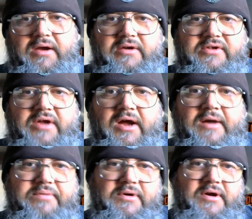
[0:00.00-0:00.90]
a new
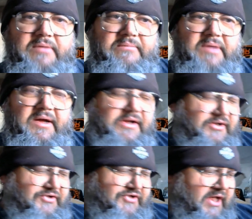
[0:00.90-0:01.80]
tire, put on my bike
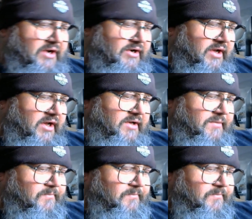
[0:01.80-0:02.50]
on Saturday,